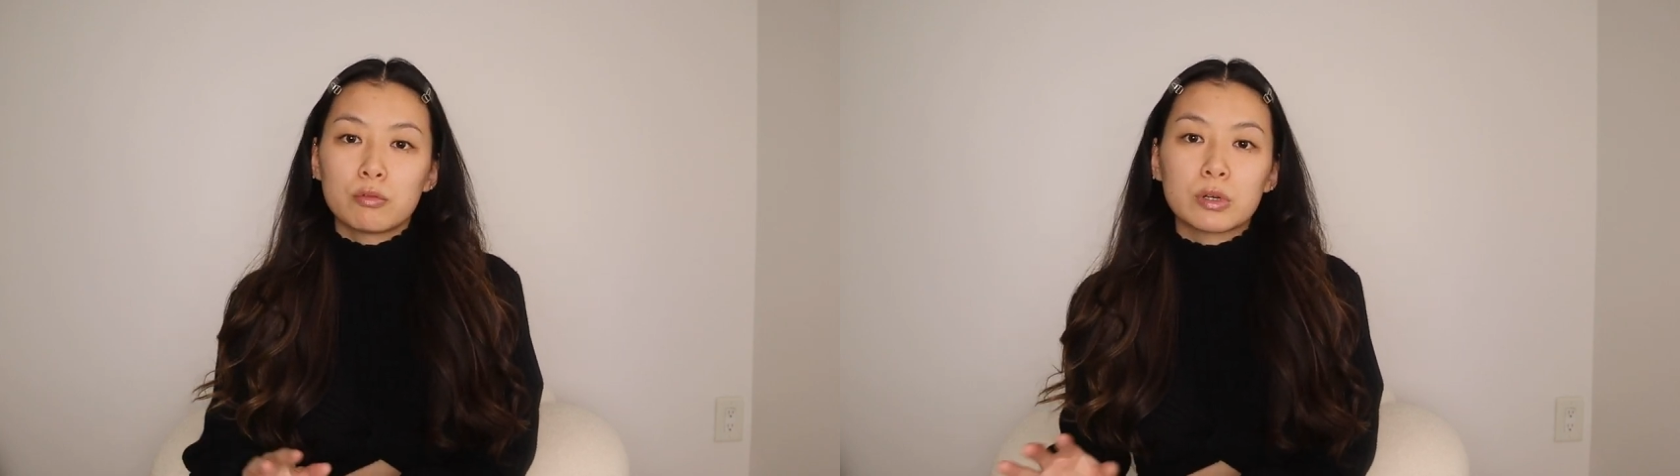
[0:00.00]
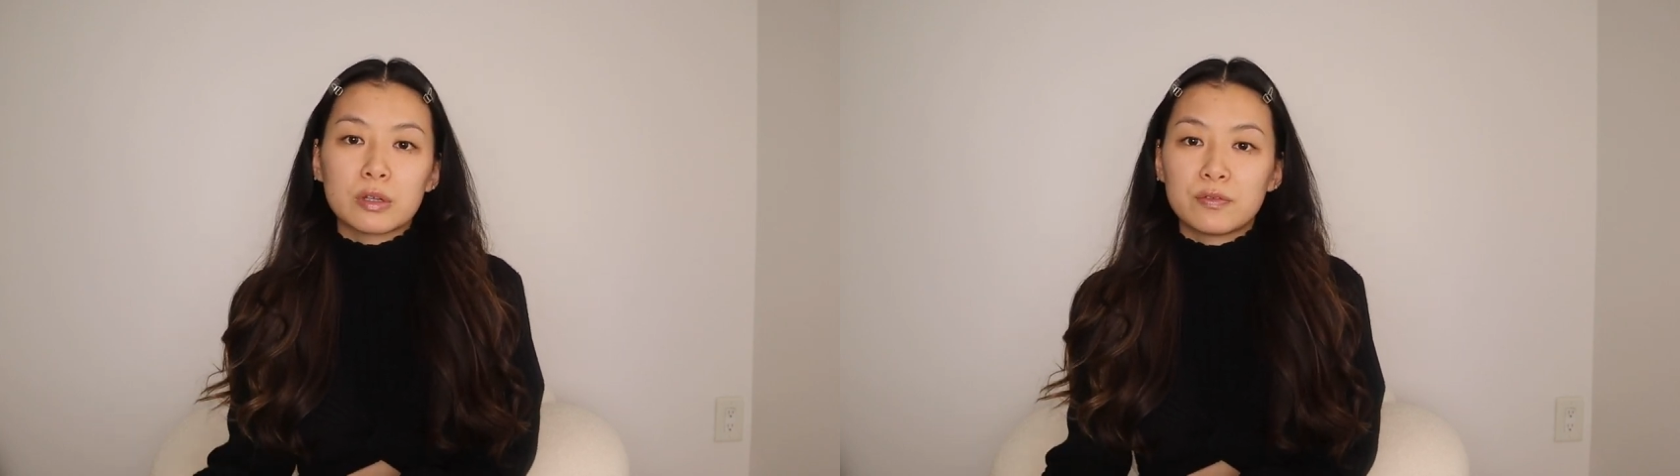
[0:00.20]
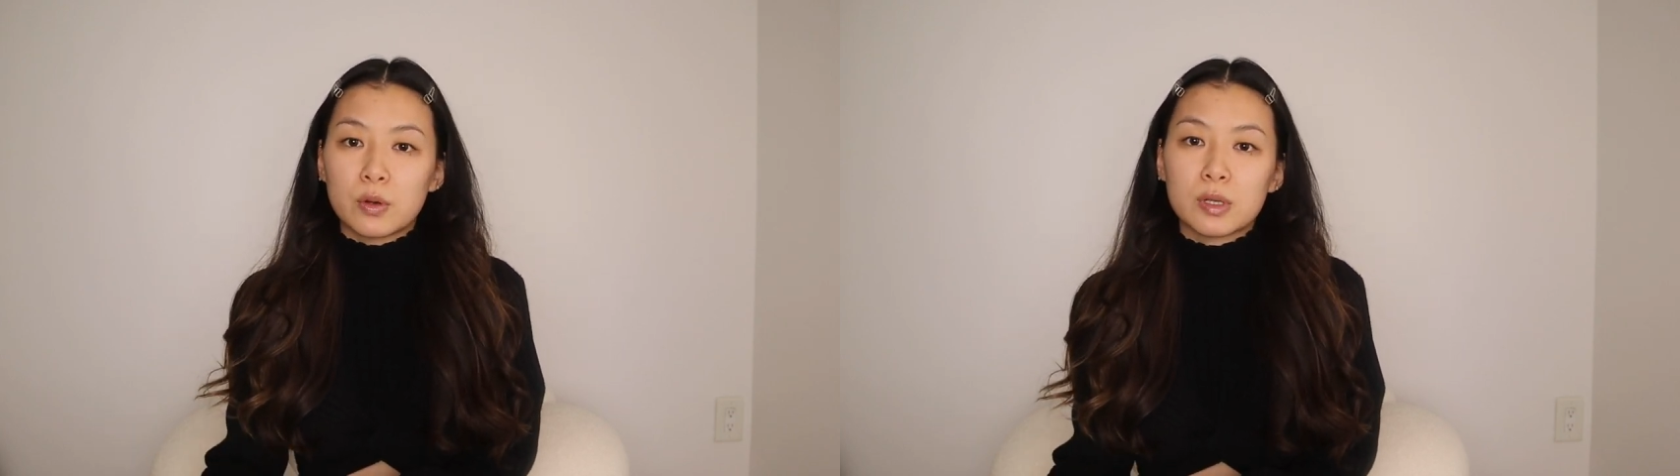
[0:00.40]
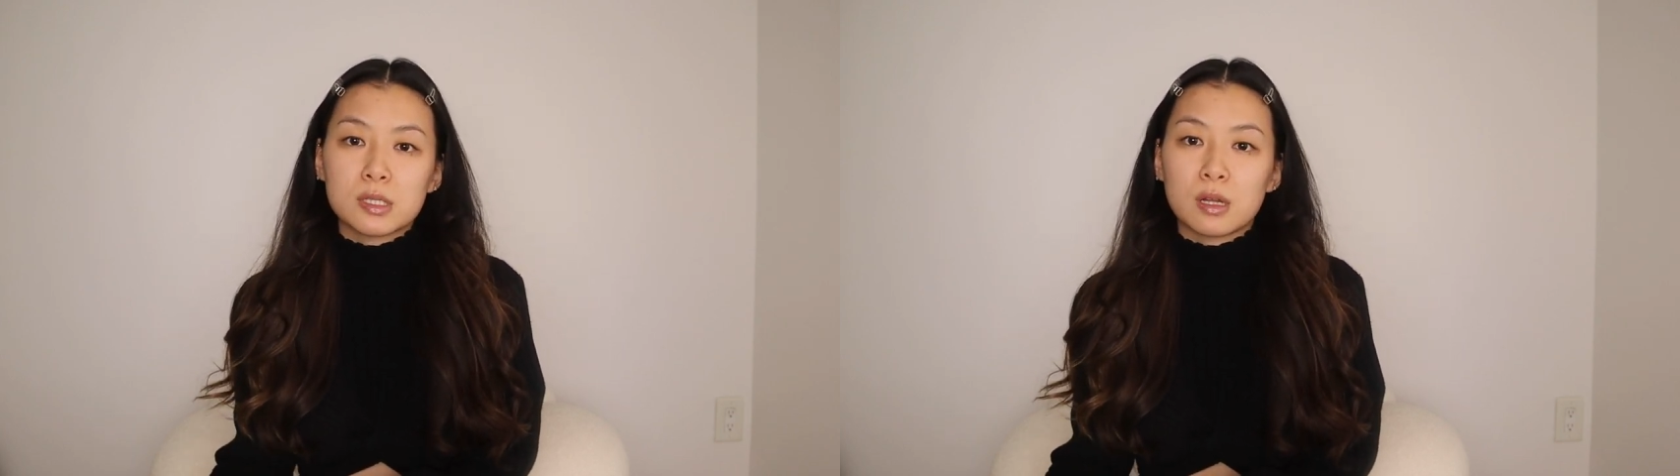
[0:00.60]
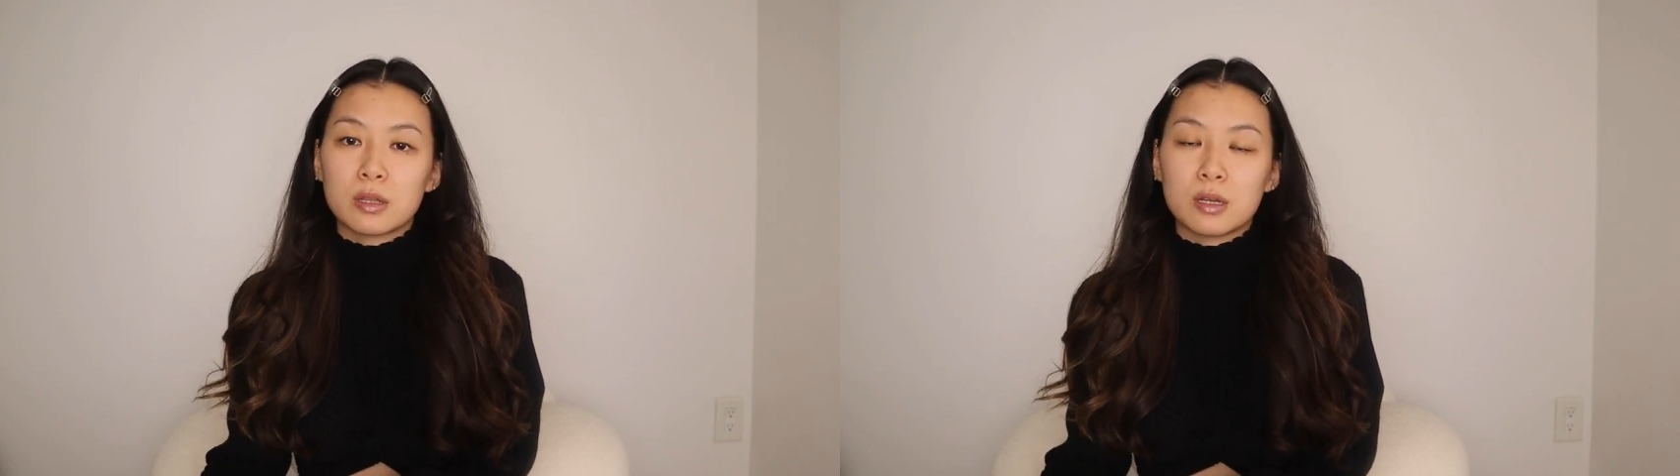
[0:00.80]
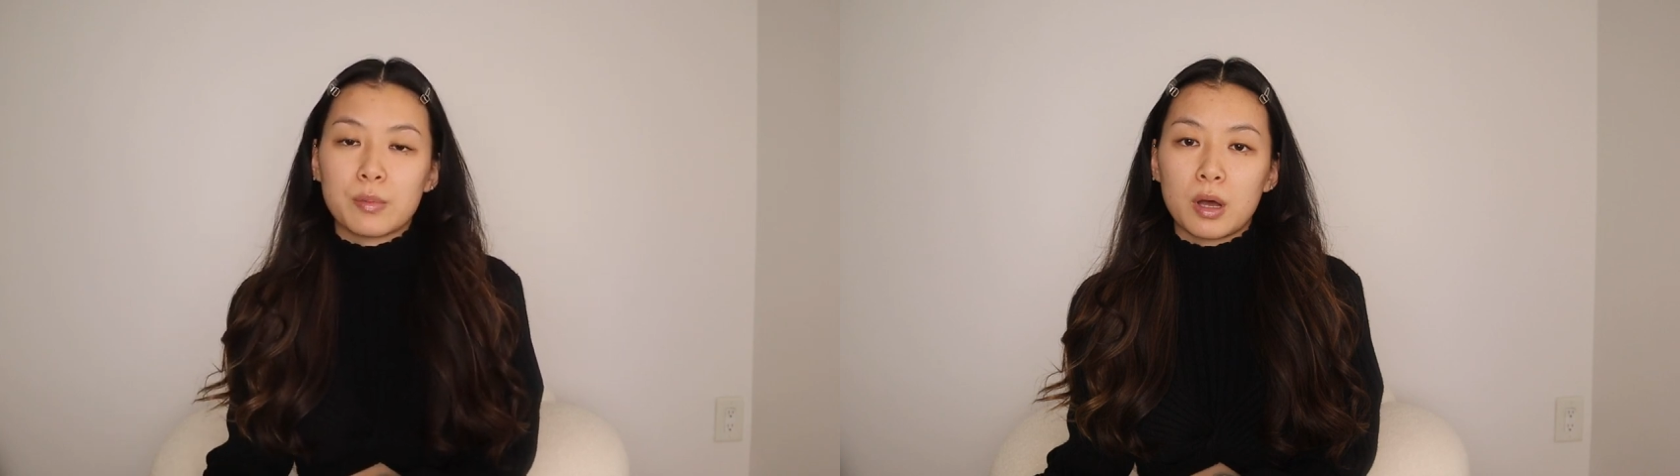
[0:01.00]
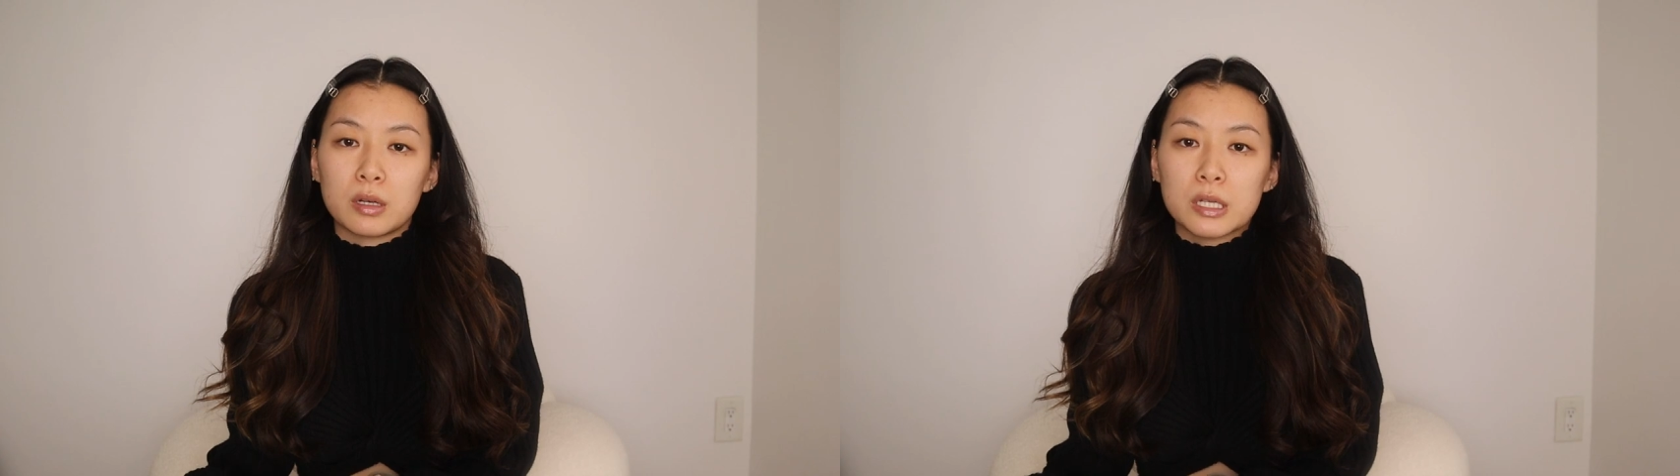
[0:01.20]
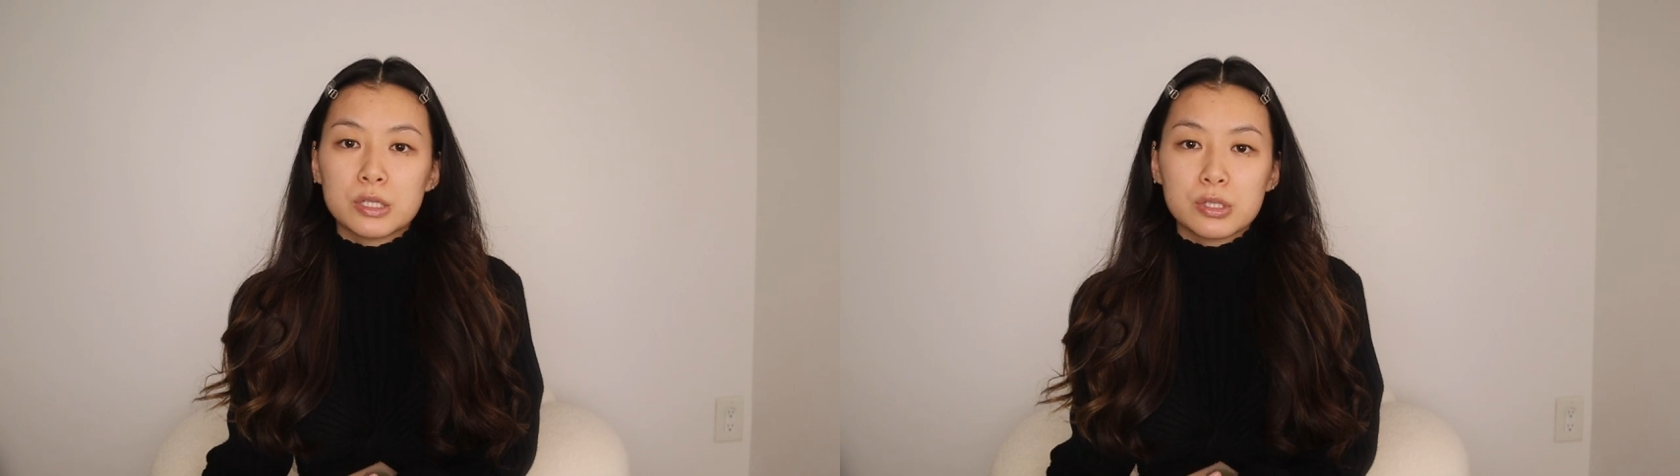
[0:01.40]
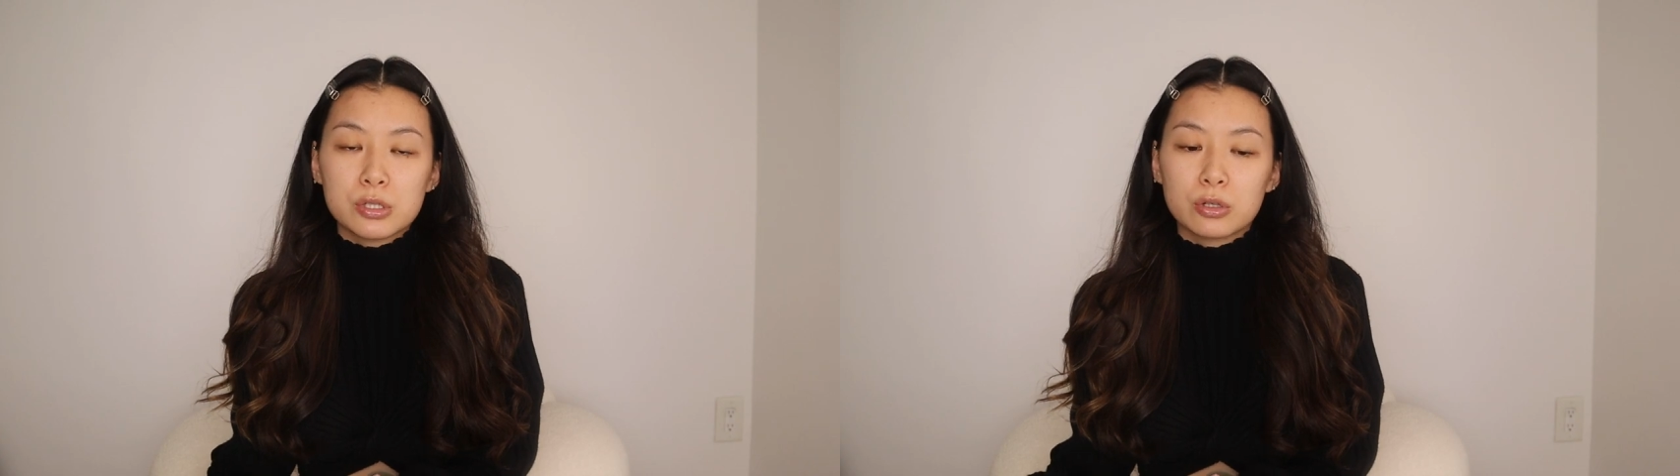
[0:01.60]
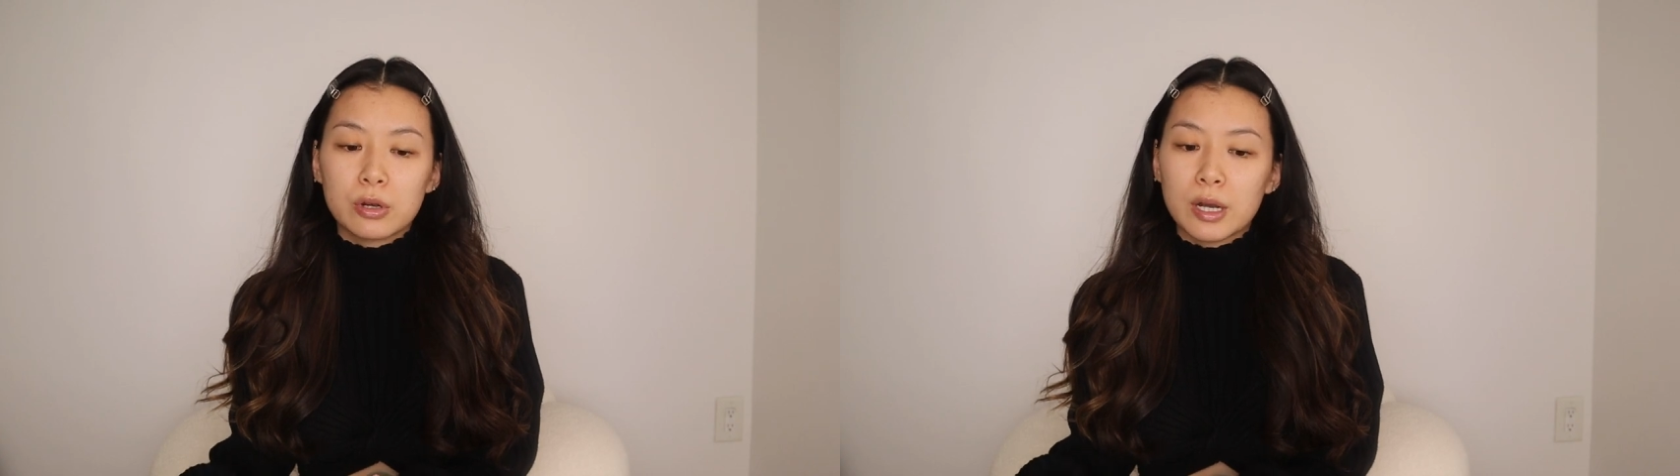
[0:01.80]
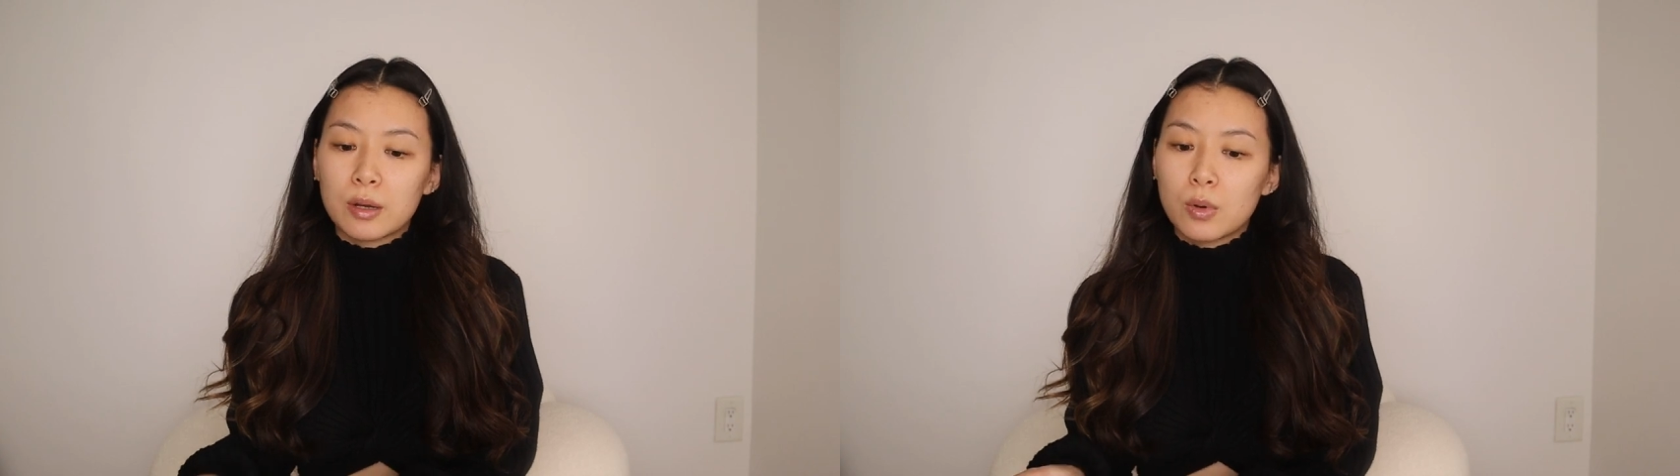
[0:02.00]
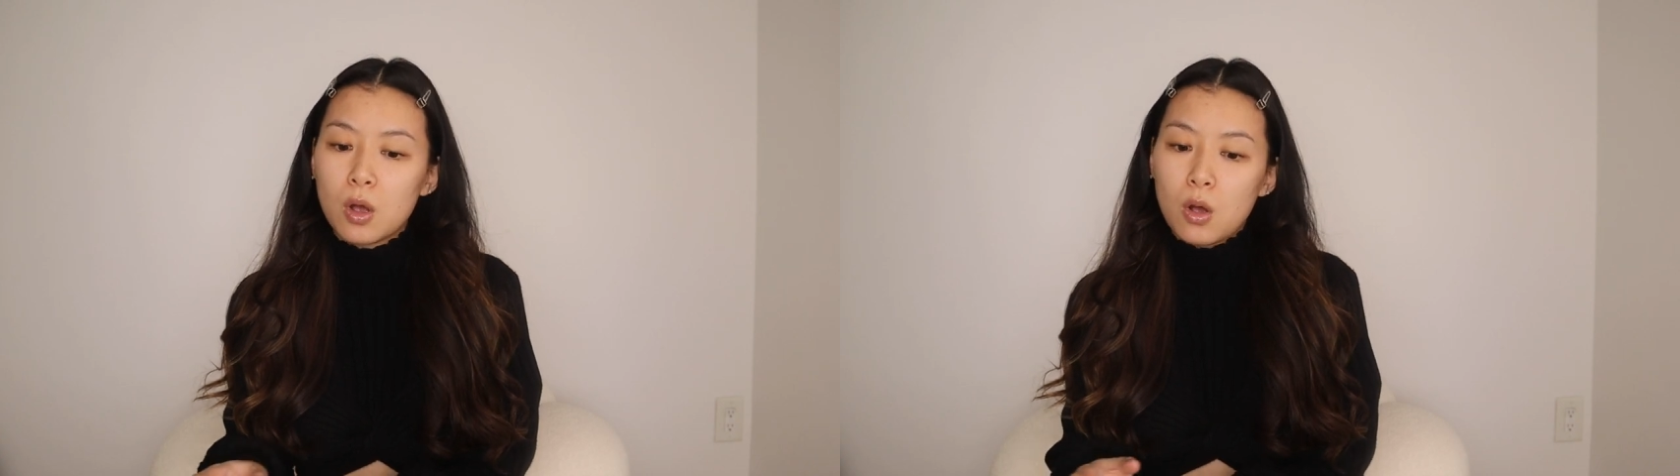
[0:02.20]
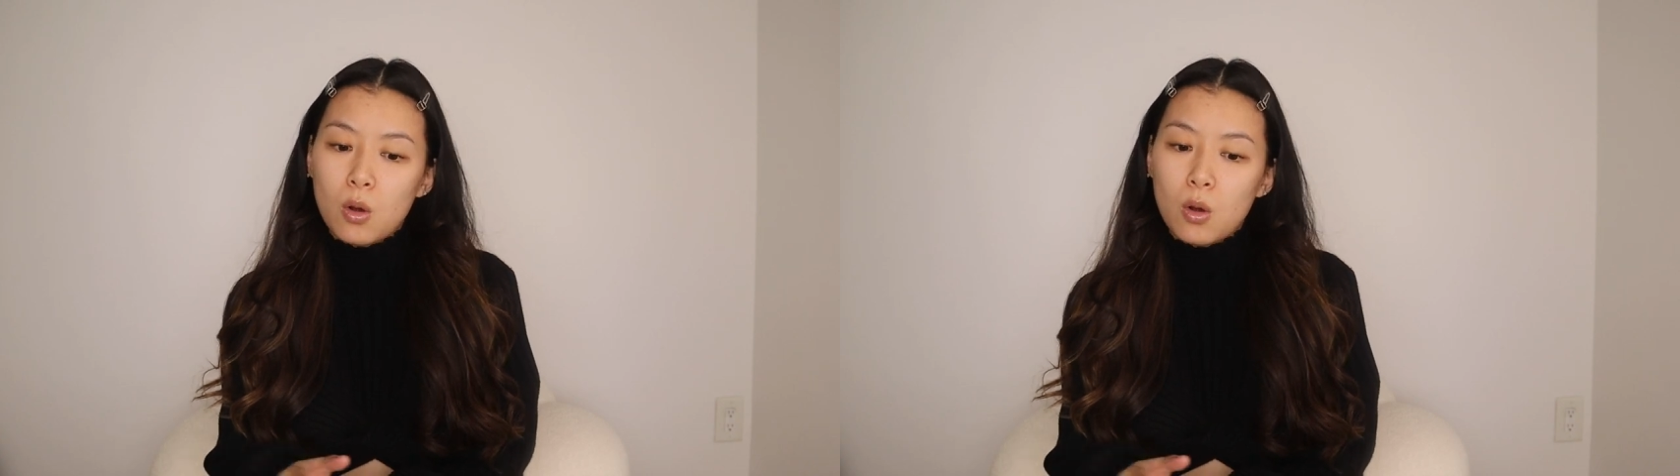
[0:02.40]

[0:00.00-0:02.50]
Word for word: really focused on them on Instagram